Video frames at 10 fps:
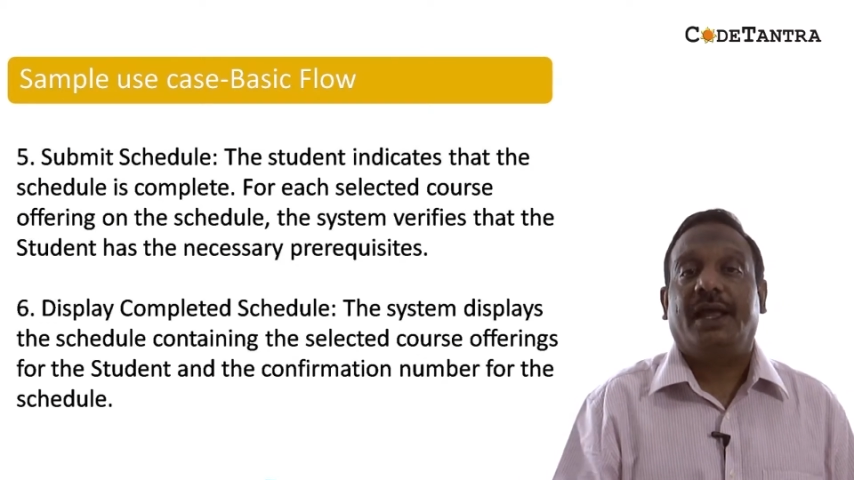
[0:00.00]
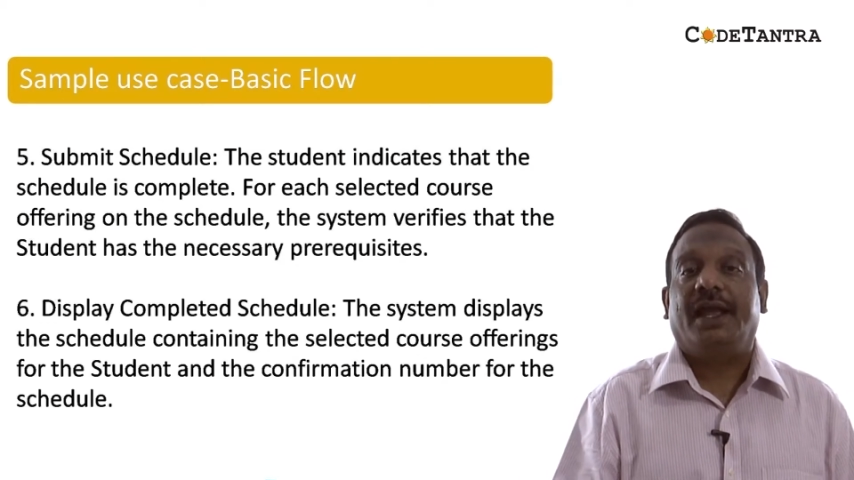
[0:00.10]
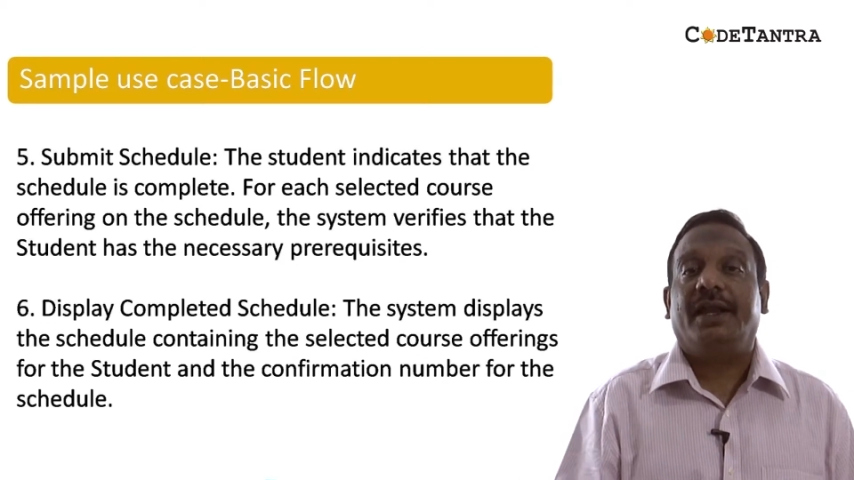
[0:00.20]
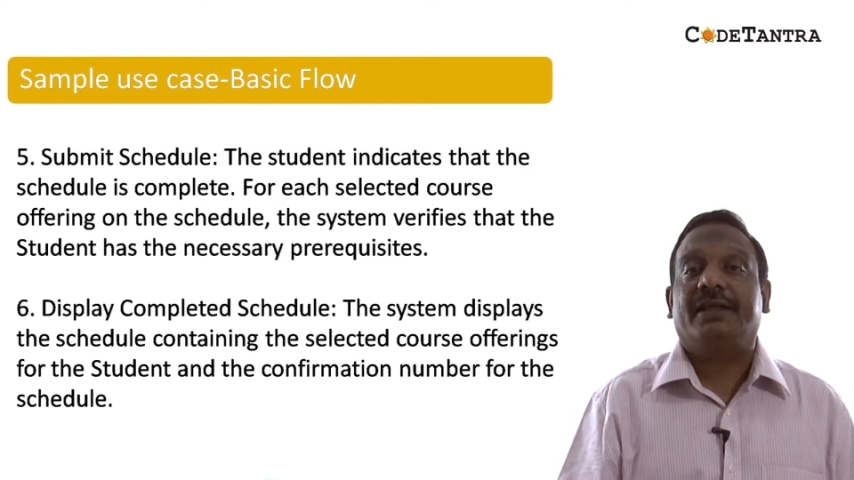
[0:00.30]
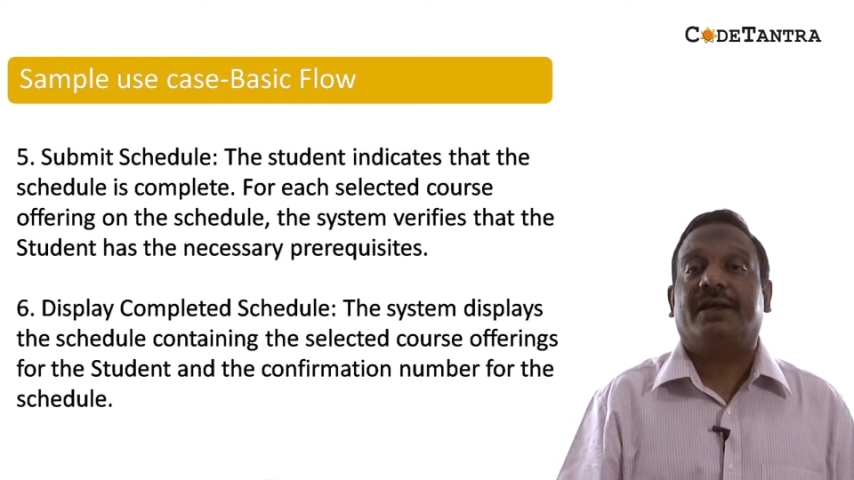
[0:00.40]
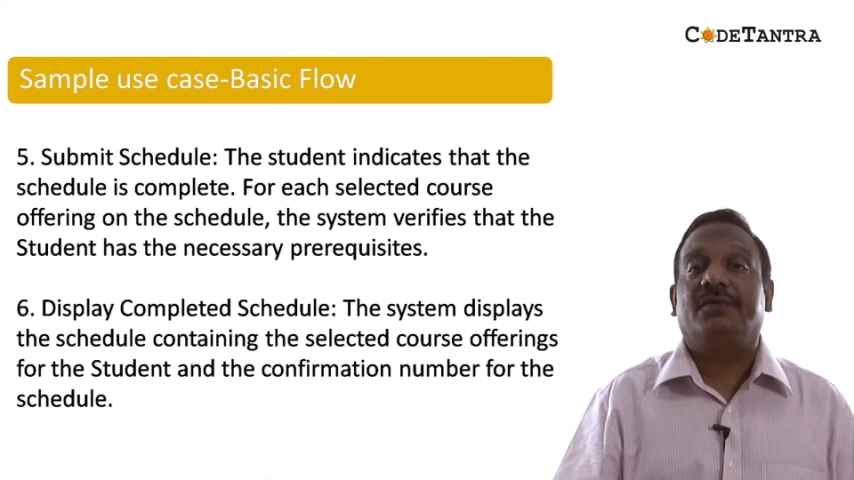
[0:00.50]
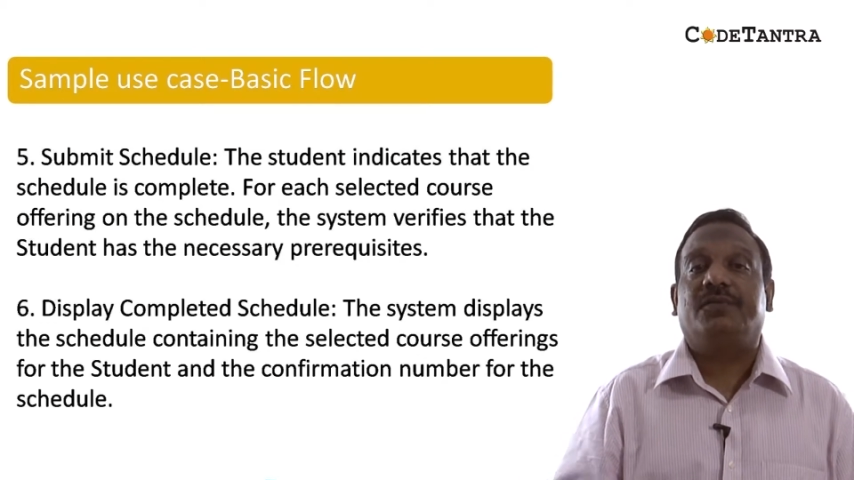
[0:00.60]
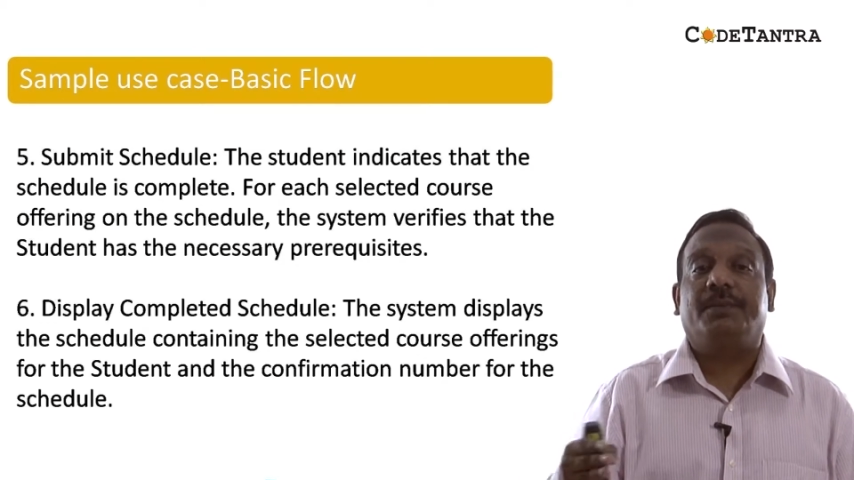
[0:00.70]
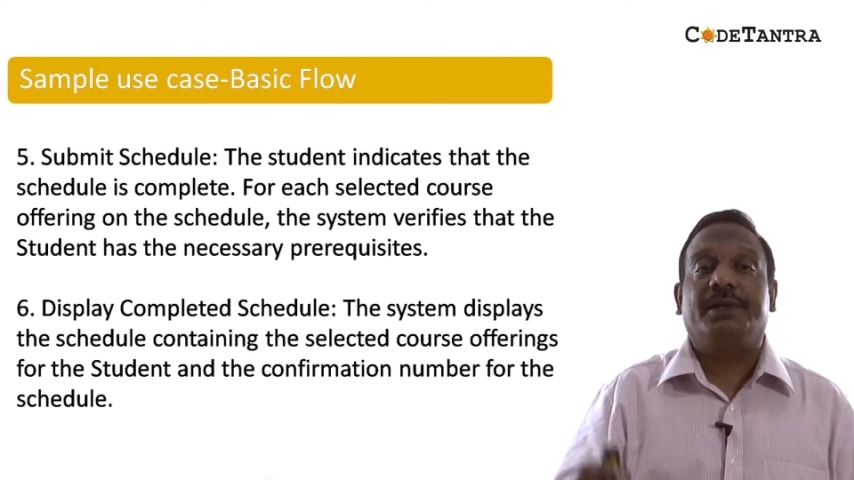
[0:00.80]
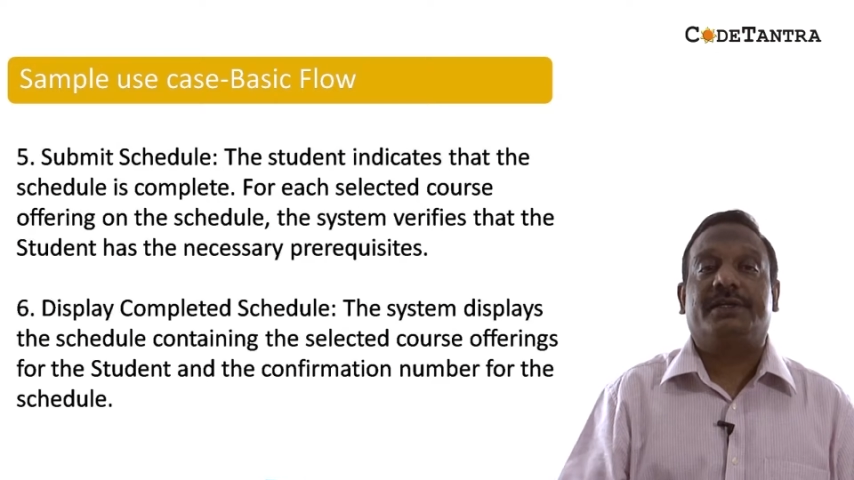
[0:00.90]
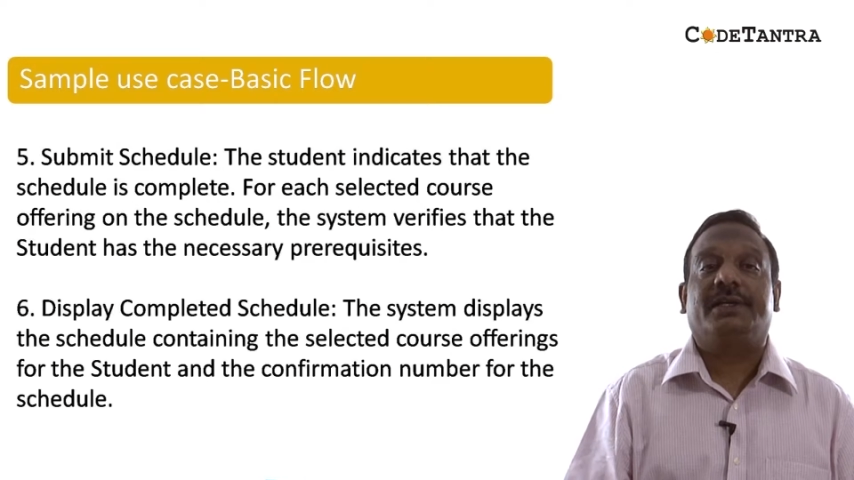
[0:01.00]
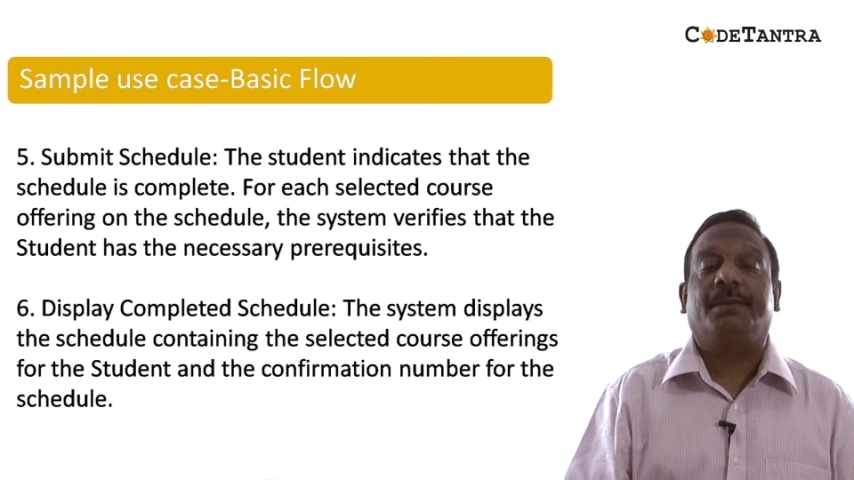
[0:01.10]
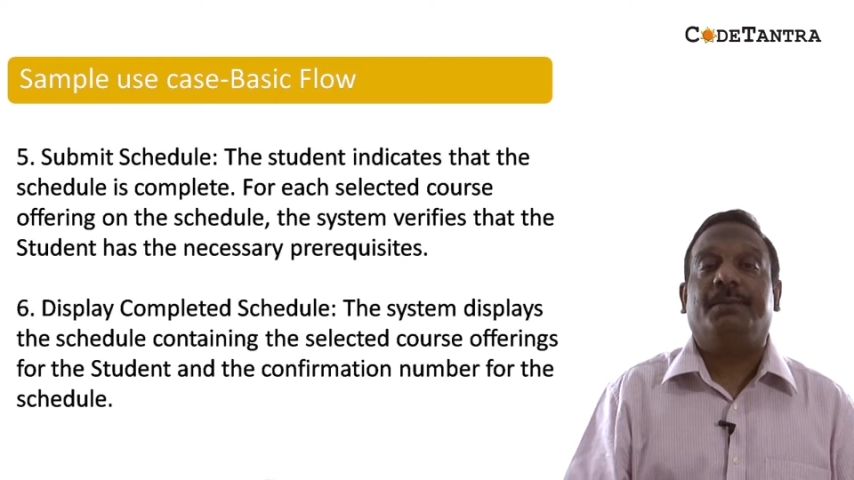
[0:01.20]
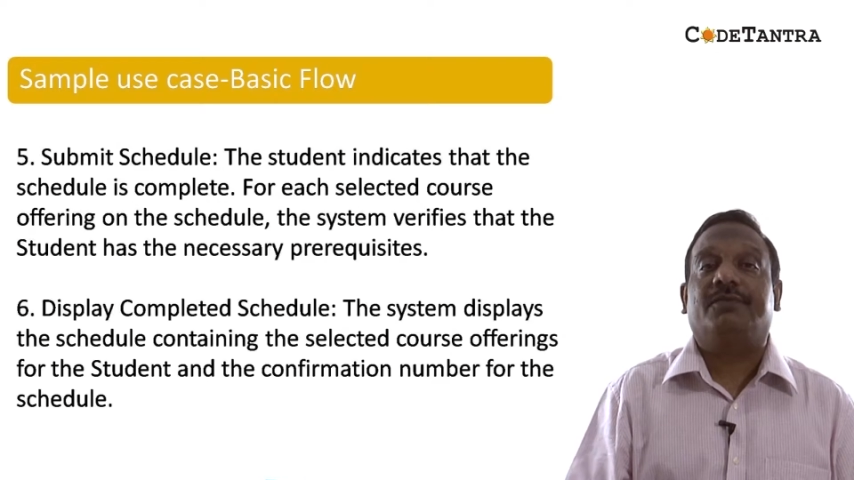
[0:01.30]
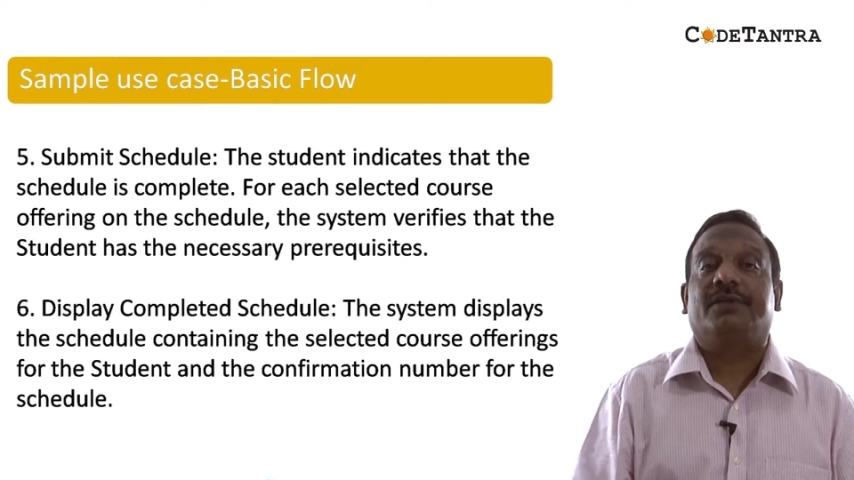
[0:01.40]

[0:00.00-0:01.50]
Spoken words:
and the confirmation number